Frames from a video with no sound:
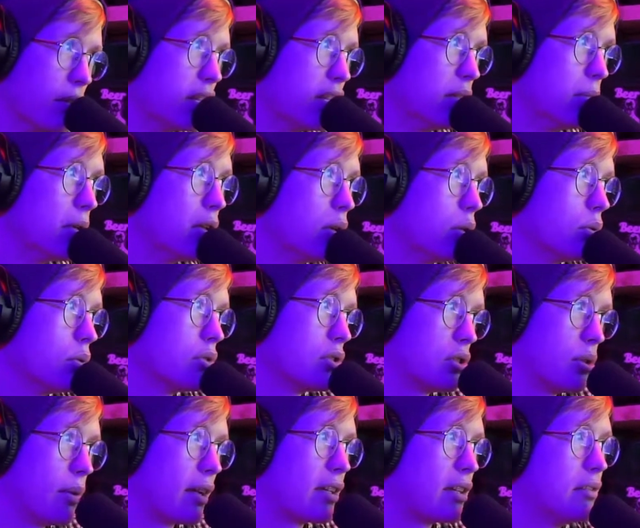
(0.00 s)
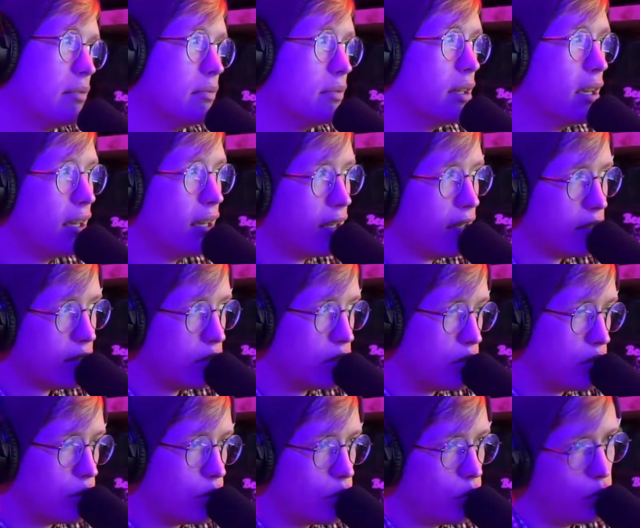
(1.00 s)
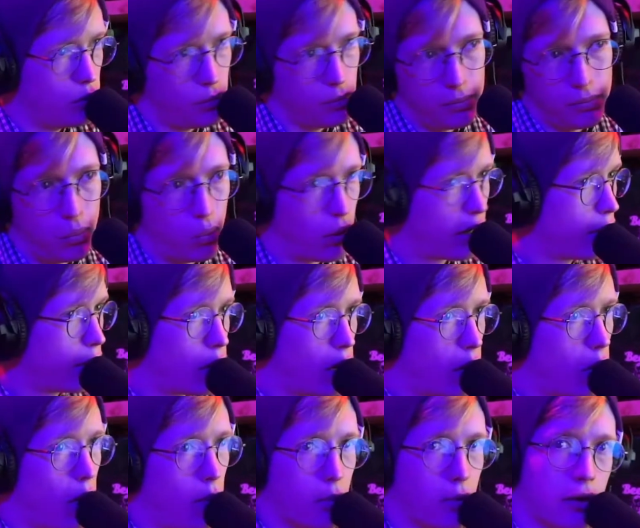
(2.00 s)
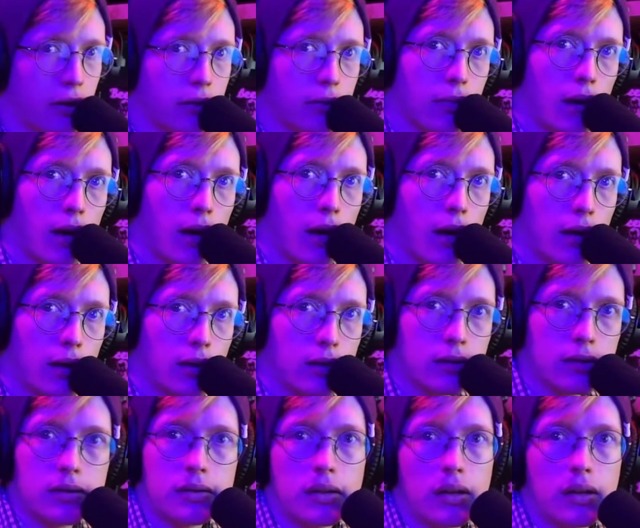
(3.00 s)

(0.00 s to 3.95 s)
in the middle so I can do whatever I want with it. And,